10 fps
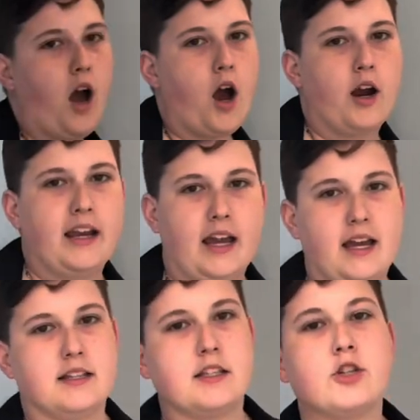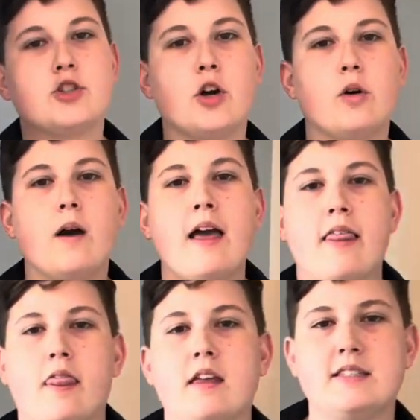Alright guys, so
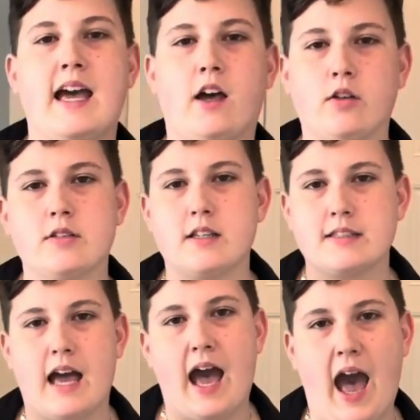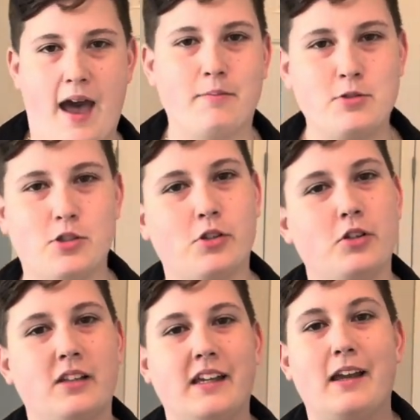this house is
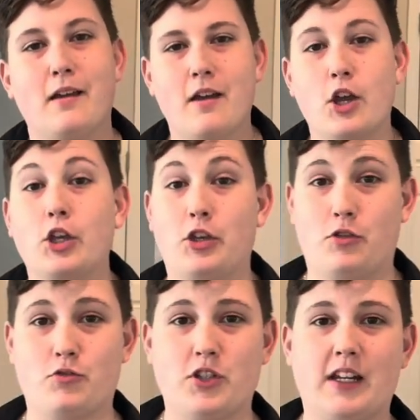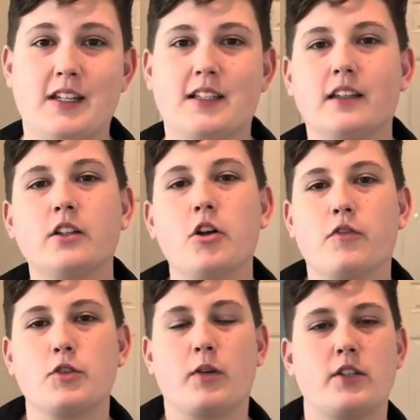absolutely huge. It is a little over
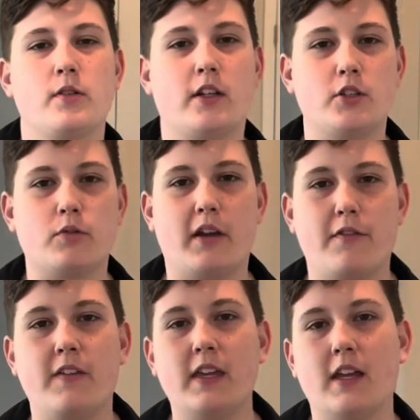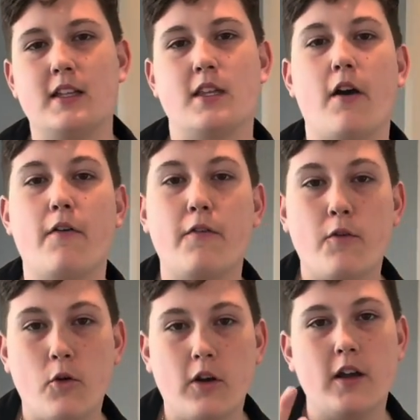2,200 square feet. It's a
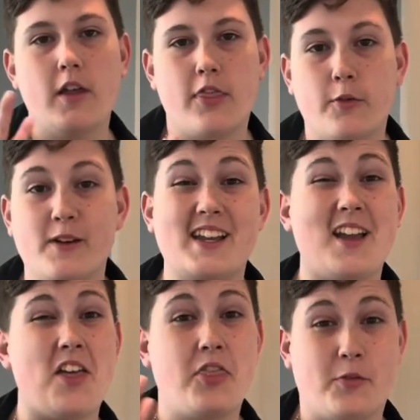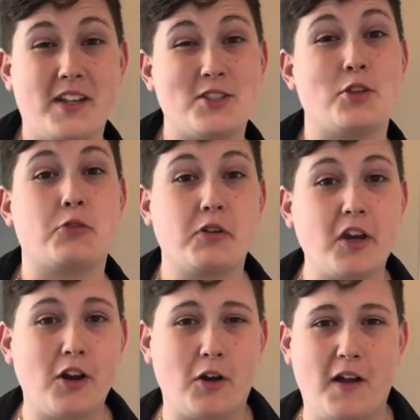433, so
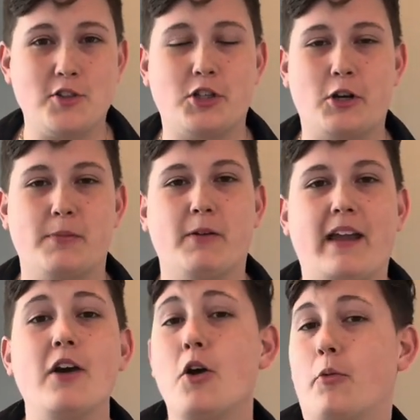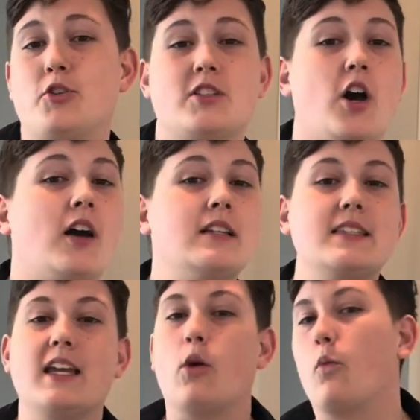3-car garage, you heard me right, which is
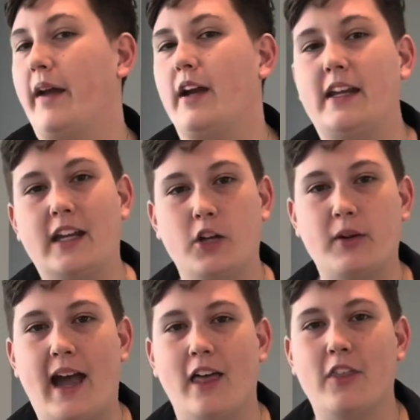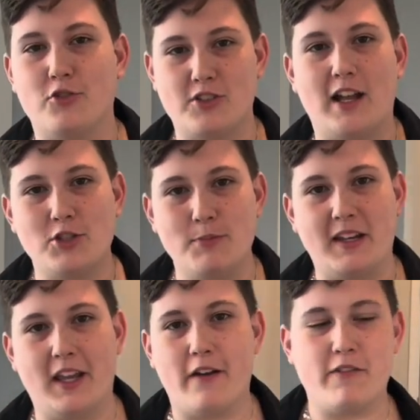honestly a rarity in Ocala. There's not too
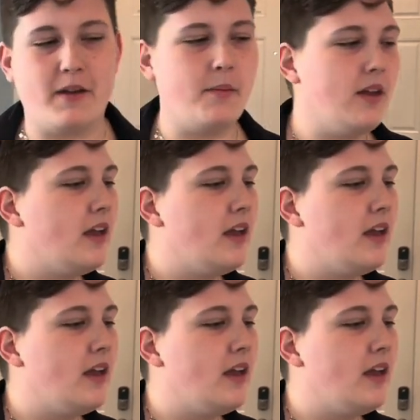many of them.